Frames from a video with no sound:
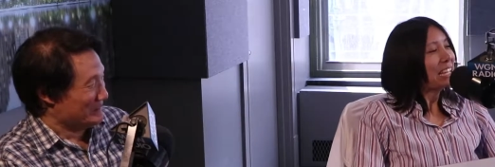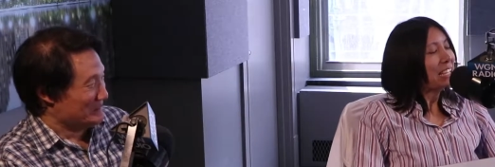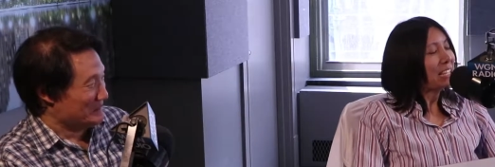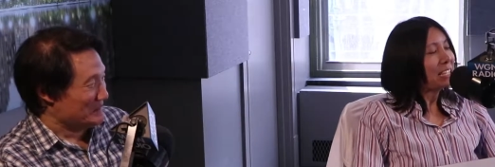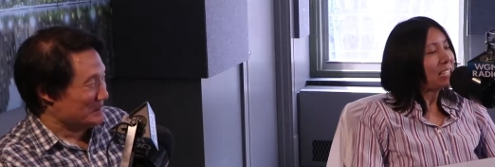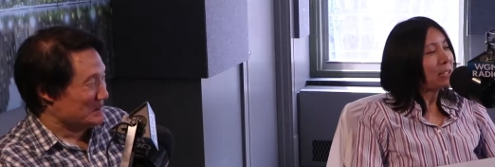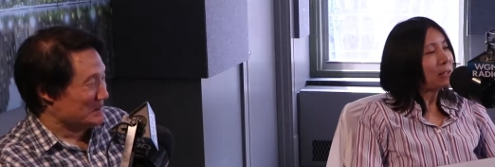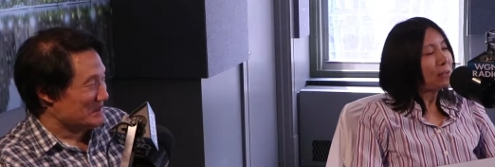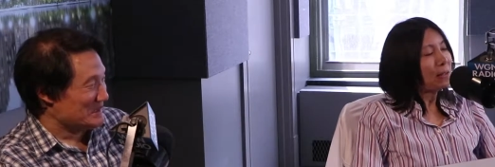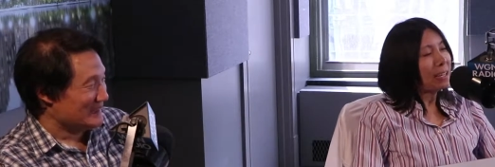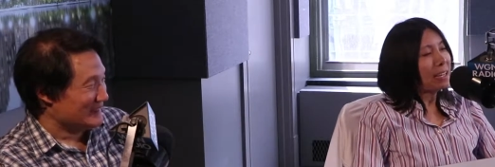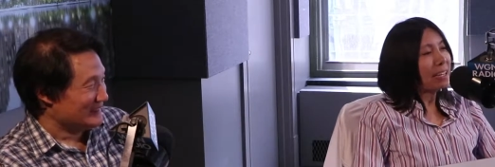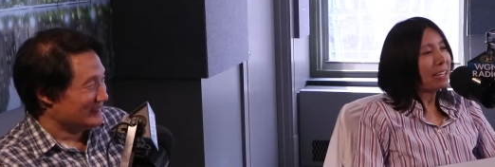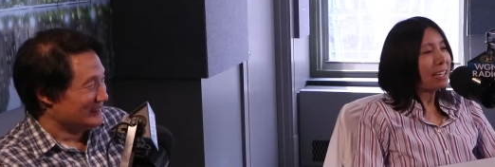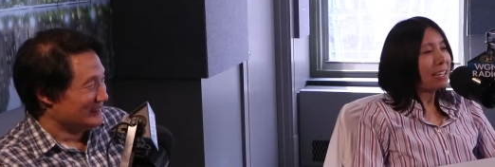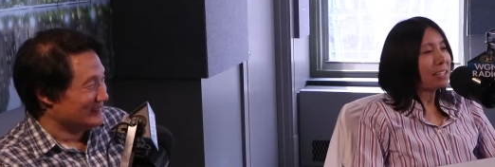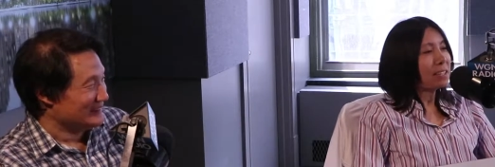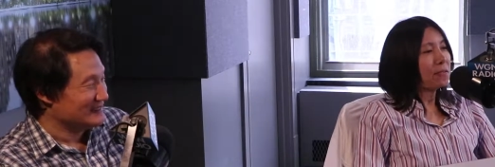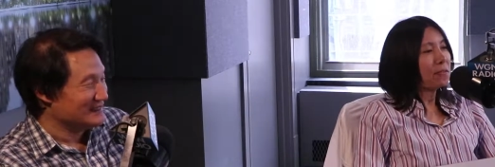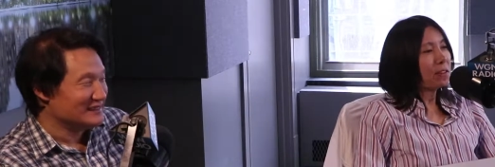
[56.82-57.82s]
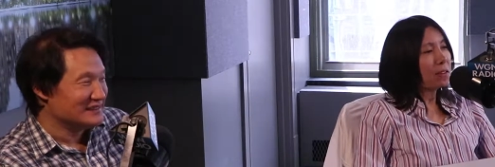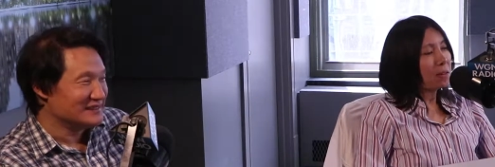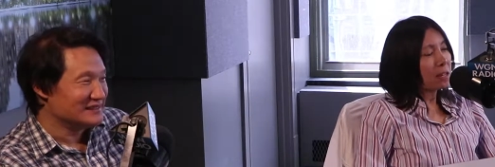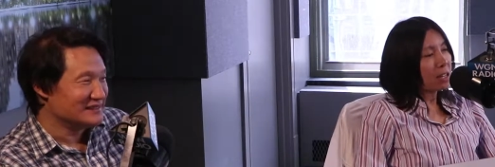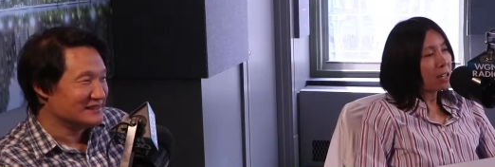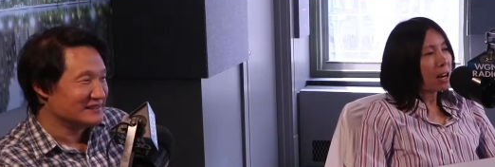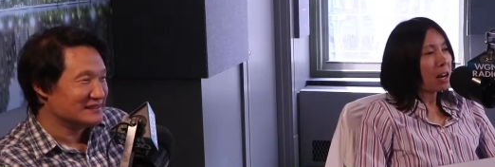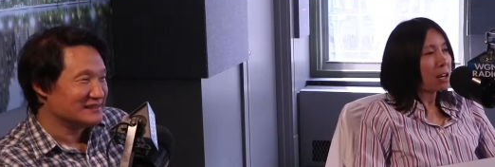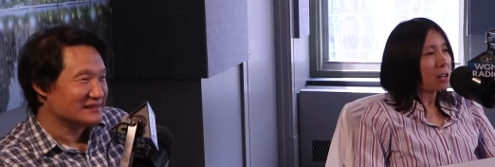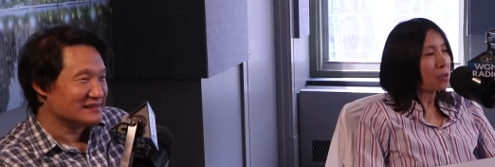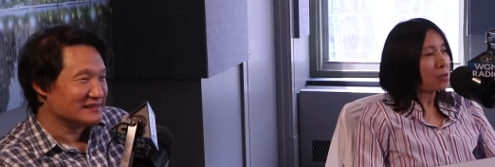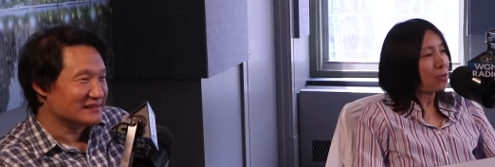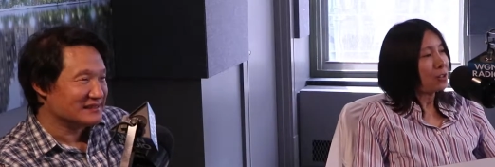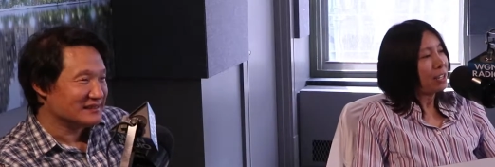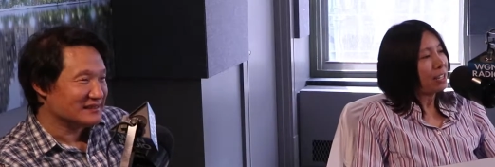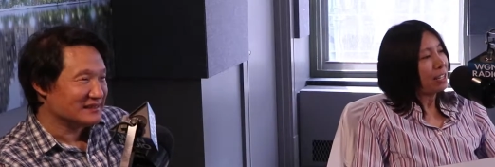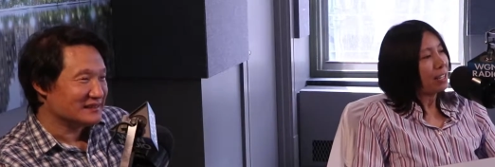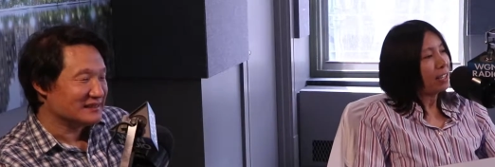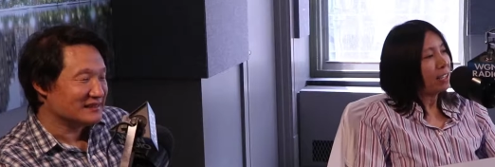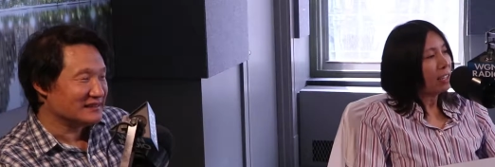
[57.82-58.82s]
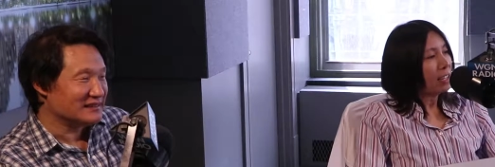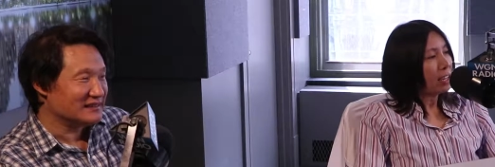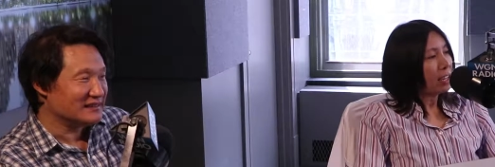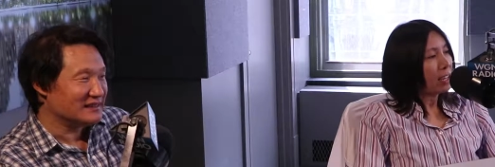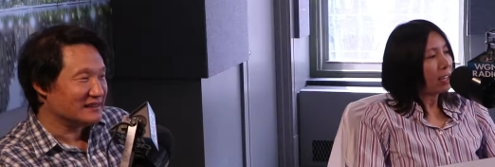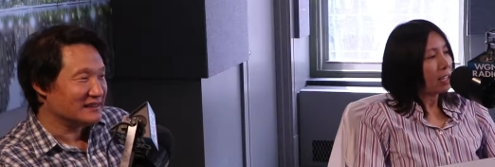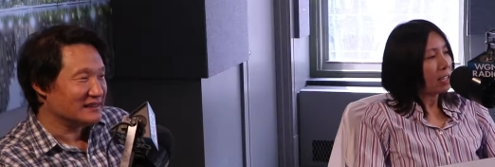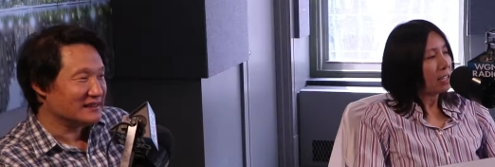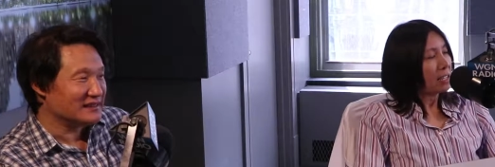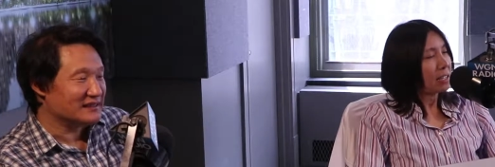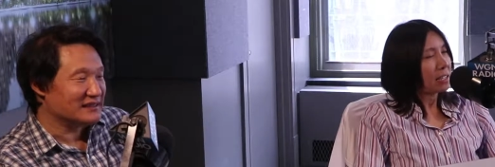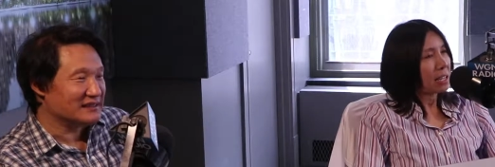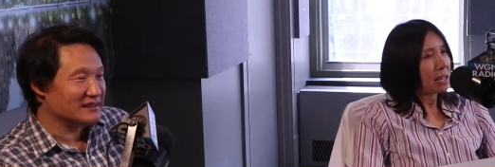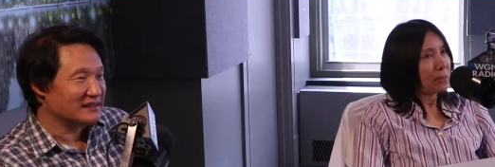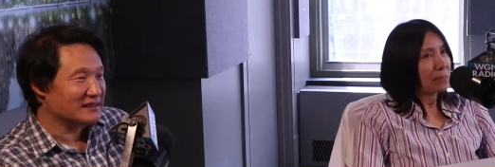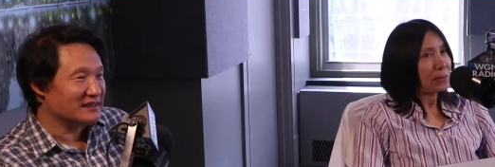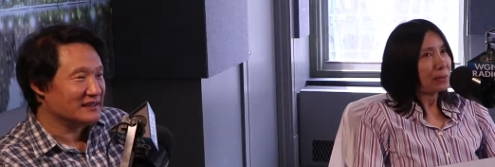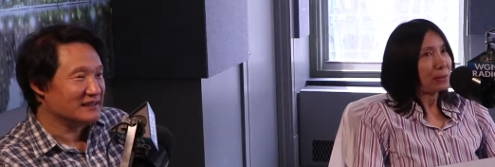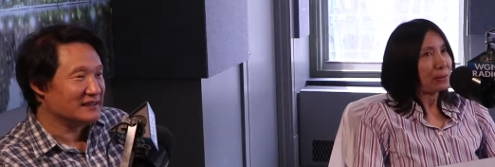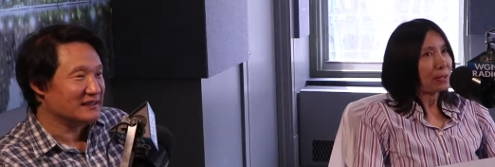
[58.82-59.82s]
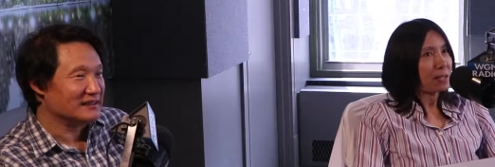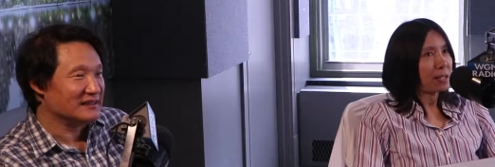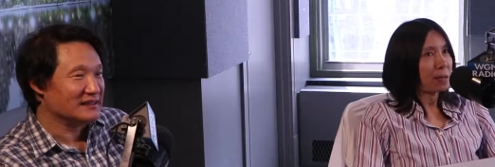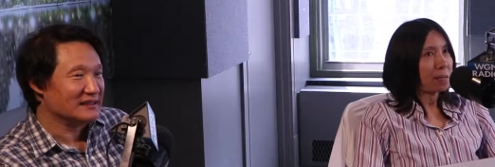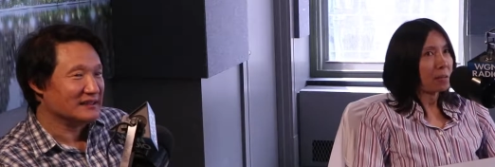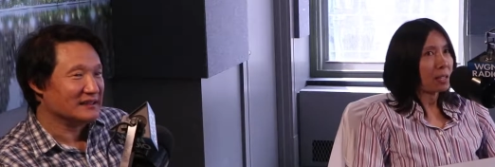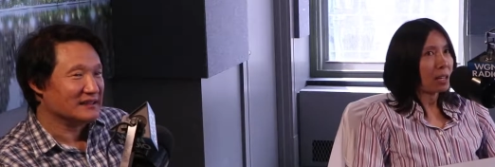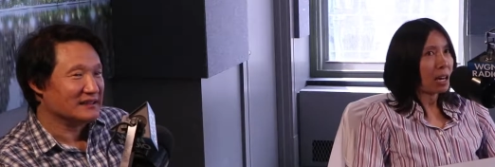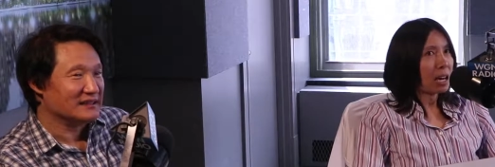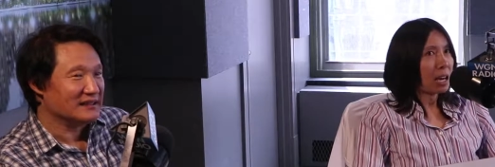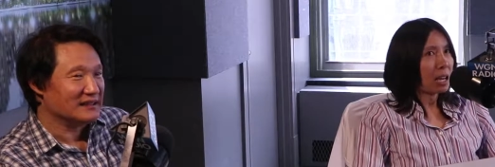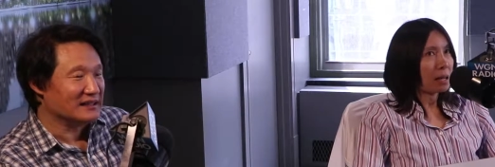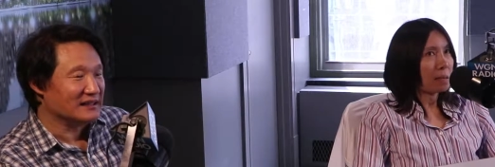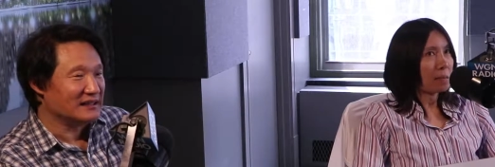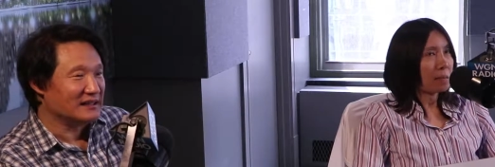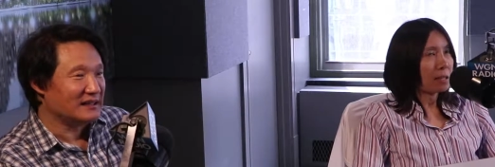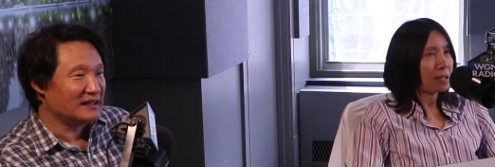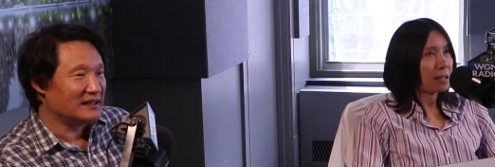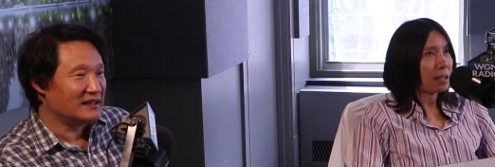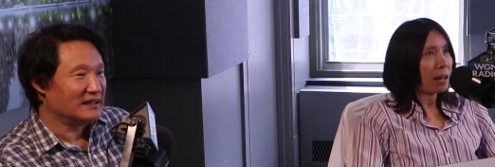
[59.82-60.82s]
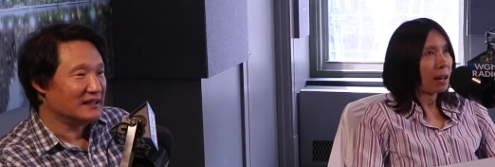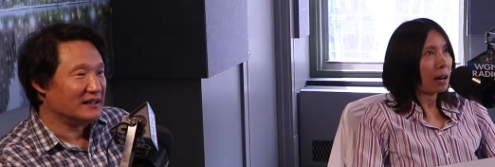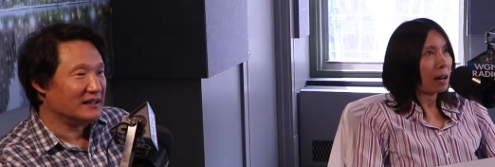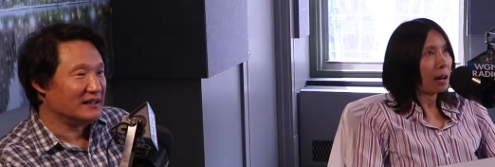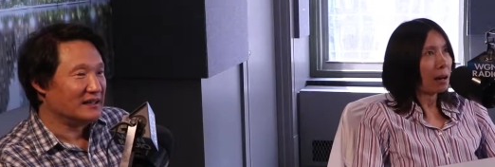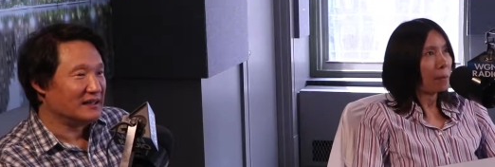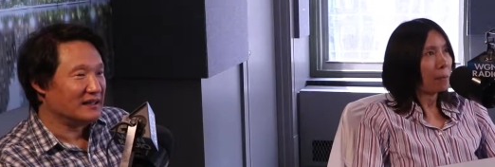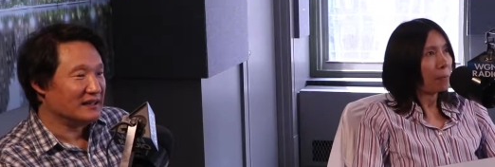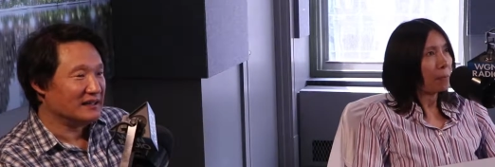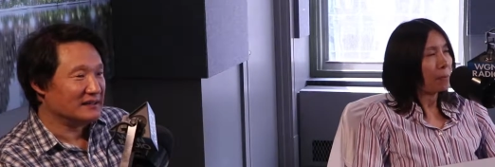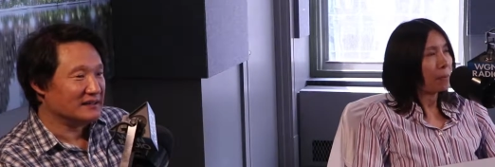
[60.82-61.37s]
Speaker 1: So as a very concrete example, sometimes, for